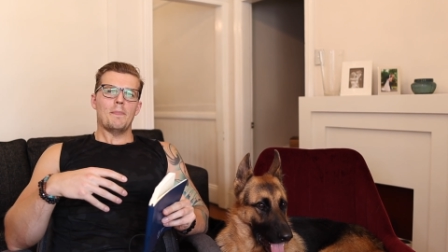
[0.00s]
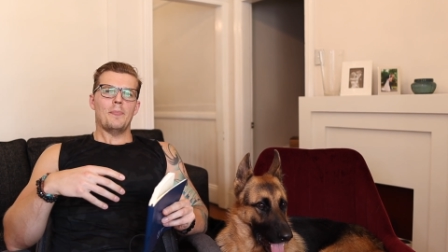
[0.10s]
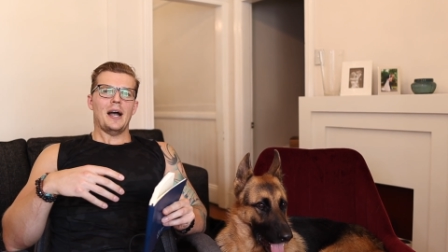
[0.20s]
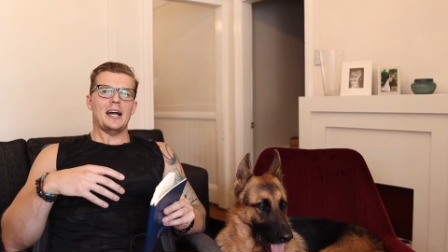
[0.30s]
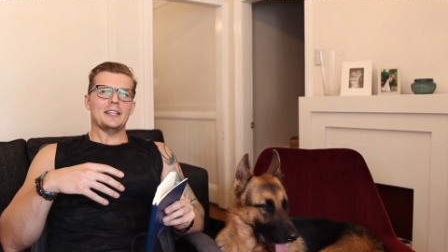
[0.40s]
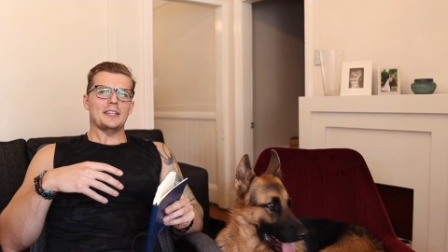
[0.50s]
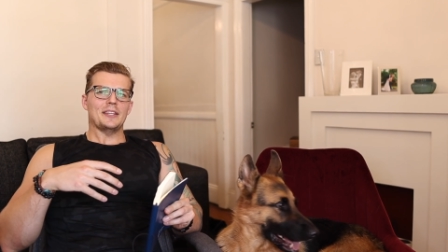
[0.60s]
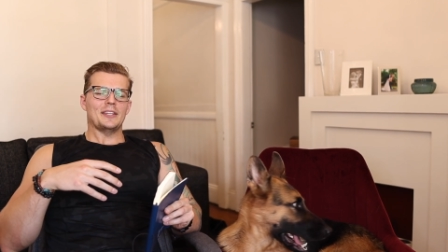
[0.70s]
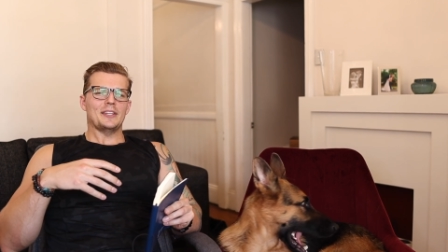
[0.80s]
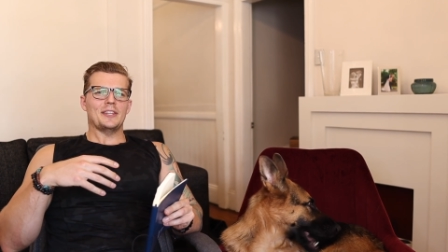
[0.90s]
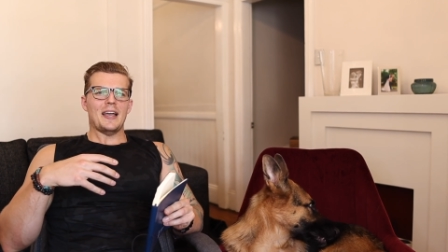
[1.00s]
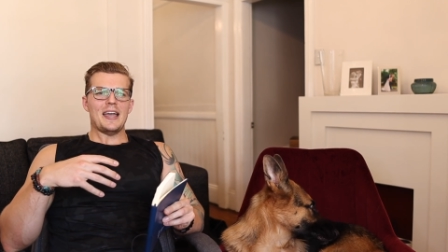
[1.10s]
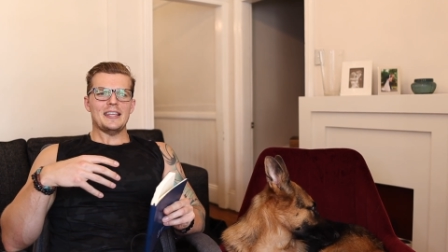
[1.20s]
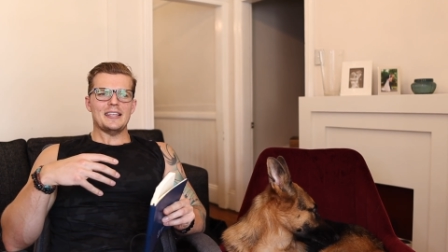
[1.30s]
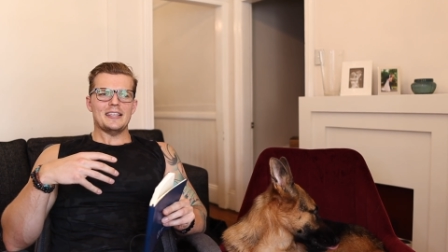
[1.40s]
but
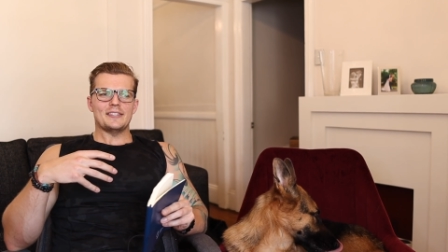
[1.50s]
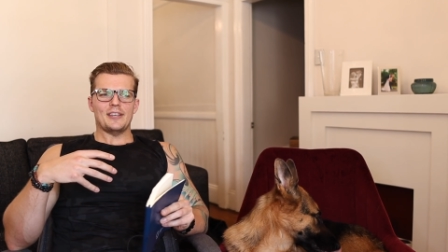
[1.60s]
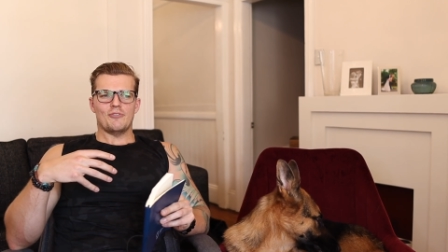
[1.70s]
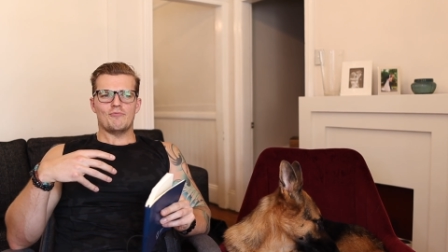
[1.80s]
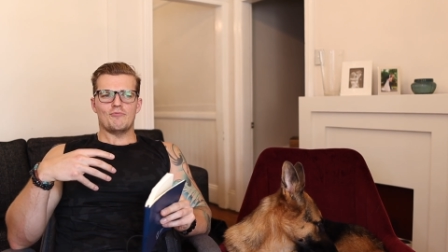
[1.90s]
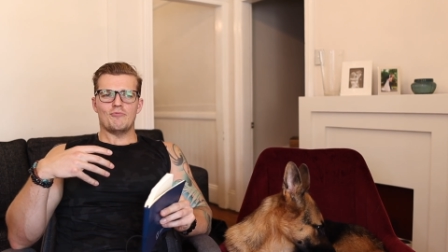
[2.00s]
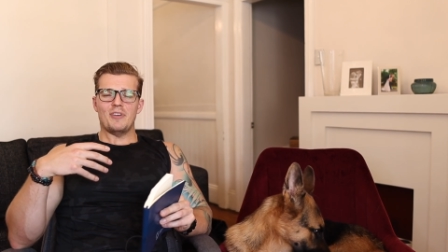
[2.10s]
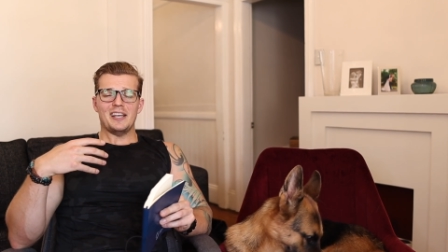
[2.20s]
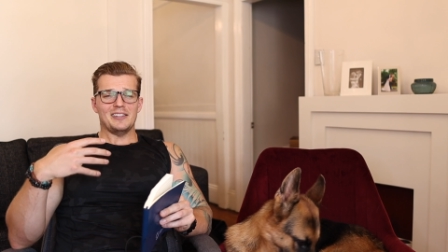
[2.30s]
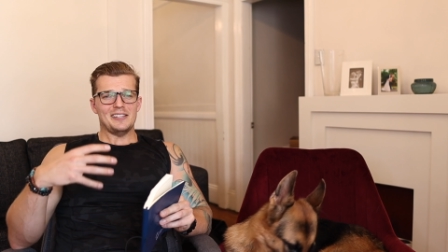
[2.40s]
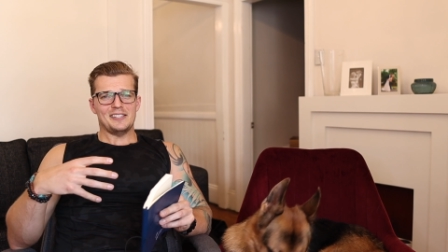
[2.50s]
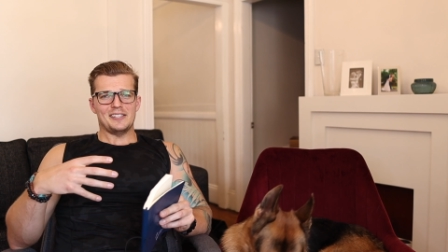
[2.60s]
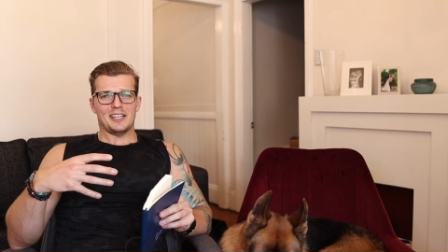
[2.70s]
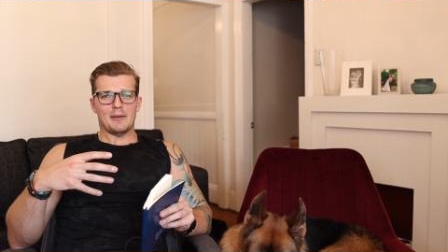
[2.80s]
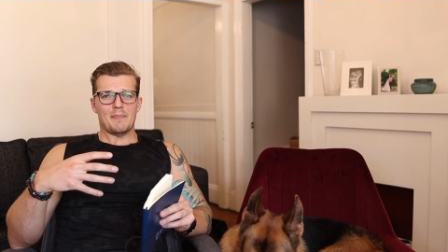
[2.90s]
that is a
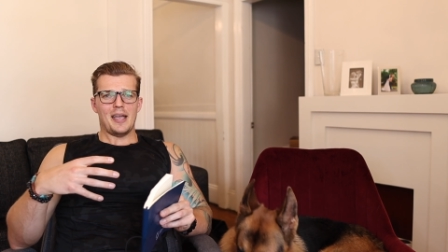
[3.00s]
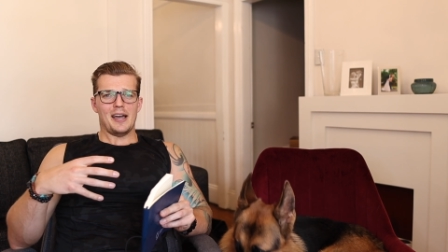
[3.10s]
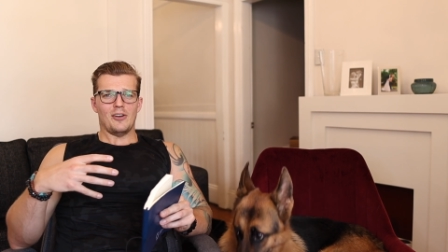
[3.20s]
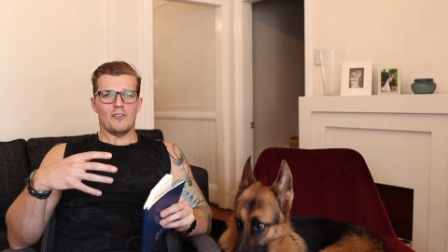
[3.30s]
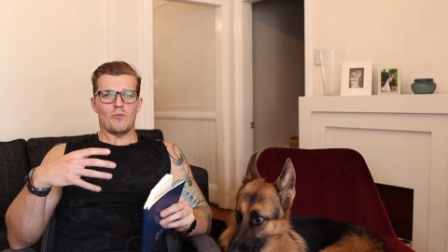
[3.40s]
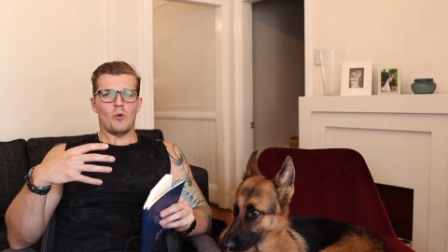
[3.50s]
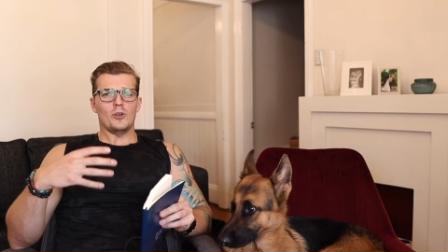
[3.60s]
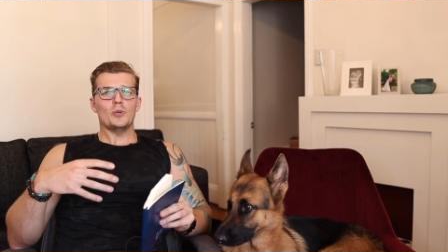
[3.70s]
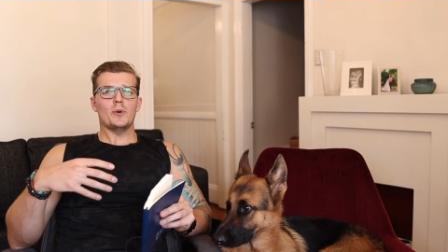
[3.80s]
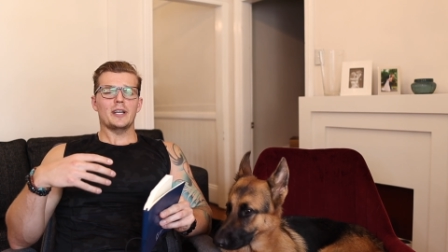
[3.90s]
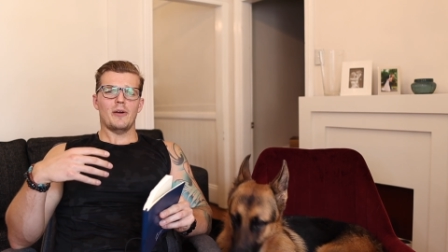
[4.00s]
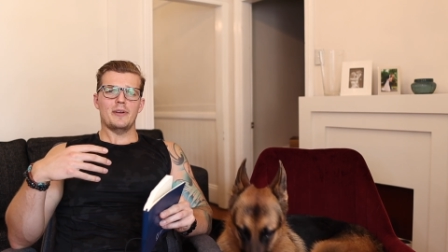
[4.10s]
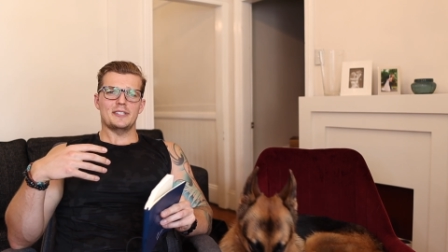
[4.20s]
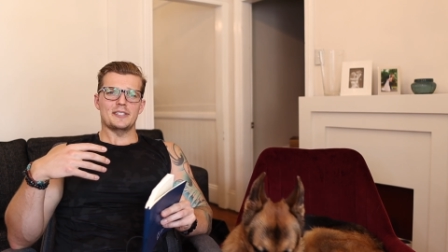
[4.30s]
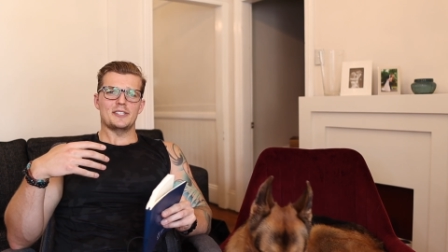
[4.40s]
realistic amount of what you are
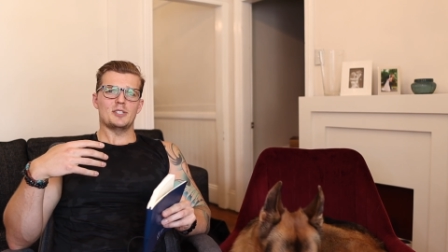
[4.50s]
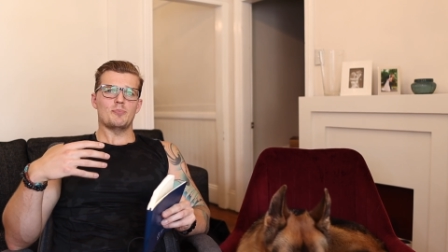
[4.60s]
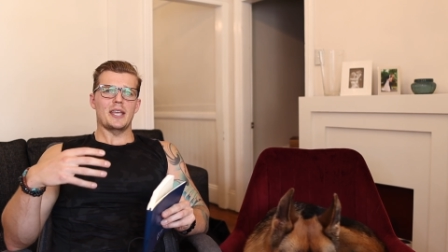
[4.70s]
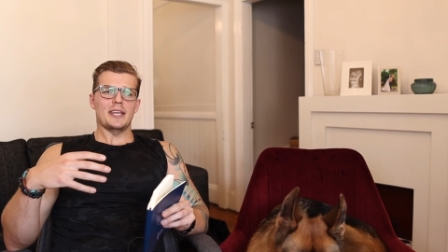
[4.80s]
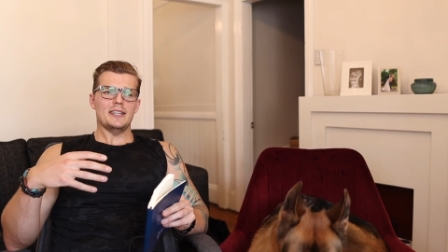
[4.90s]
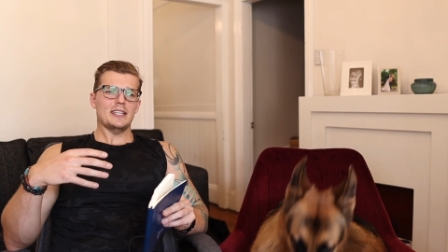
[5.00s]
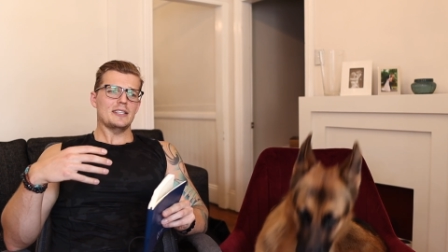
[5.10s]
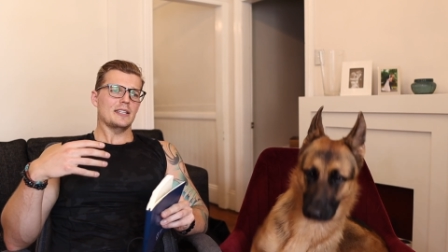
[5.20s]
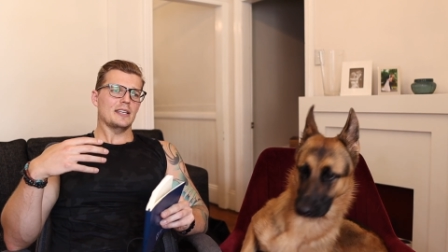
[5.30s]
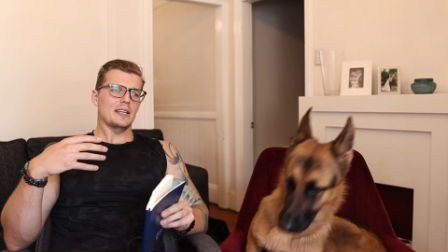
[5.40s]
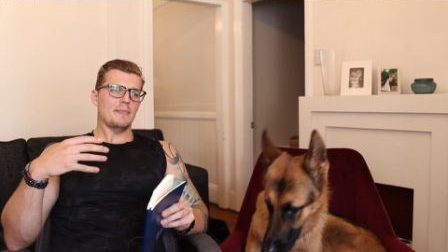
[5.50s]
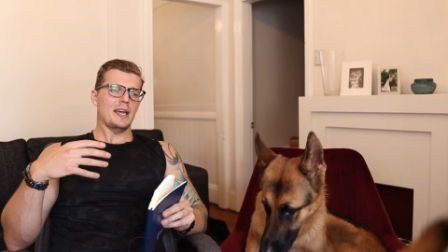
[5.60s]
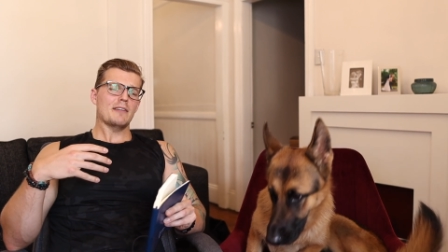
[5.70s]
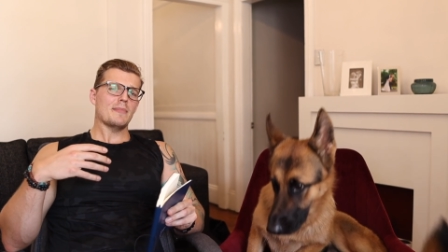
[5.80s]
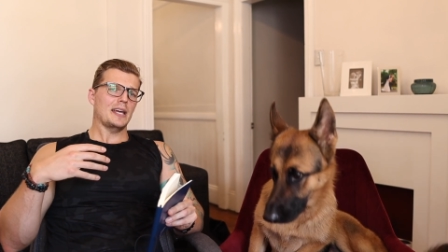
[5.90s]
going to spend and the
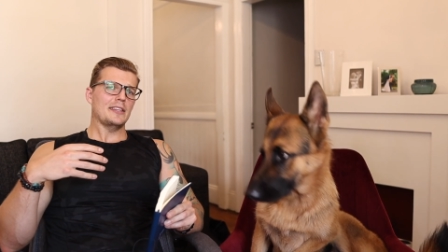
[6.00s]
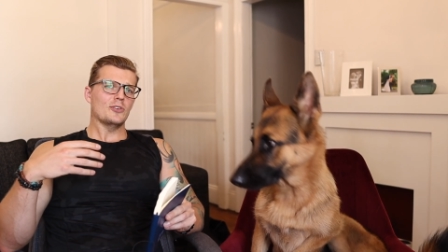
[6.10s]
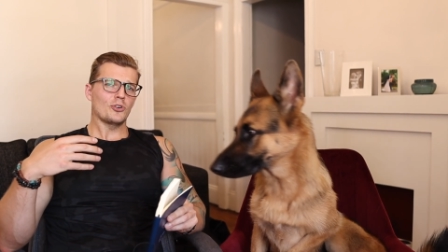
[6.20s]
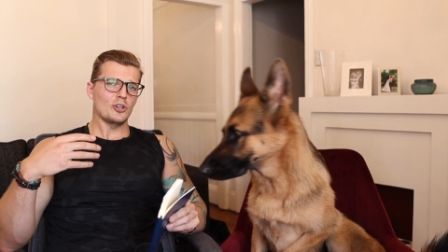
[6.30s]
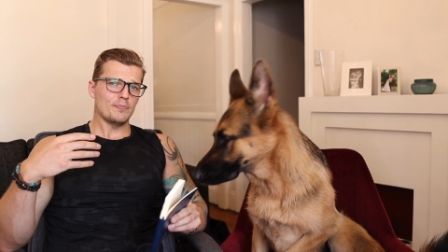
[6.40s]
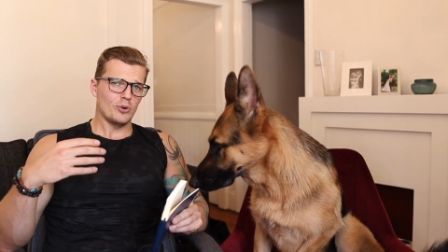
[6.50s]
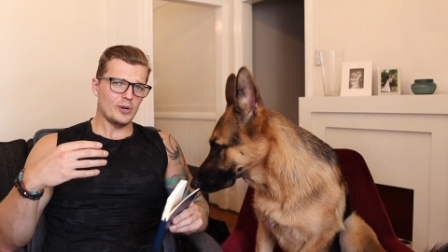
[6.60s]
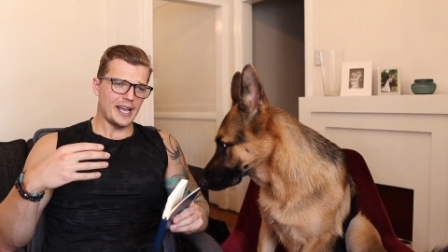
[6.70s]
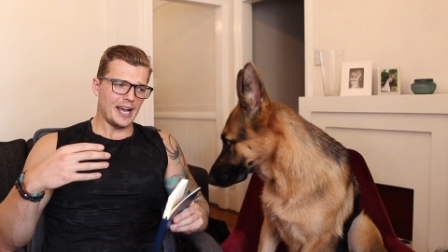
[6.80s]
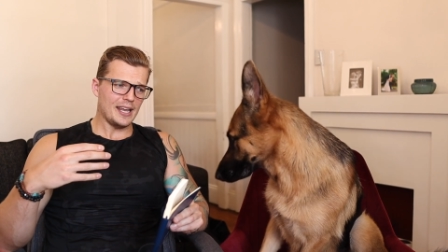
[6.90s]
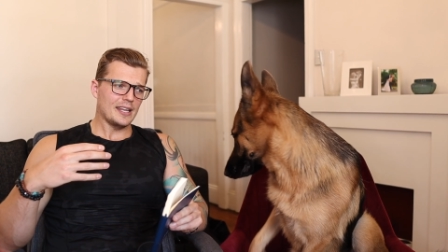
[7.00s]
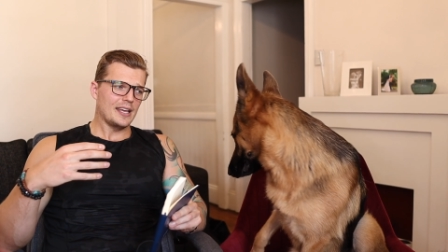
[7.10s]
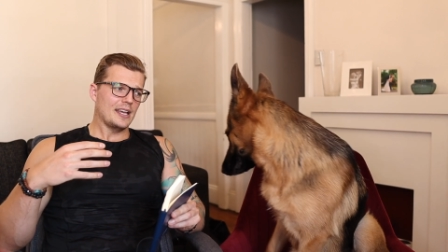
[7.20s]
amount of money that you're going to put out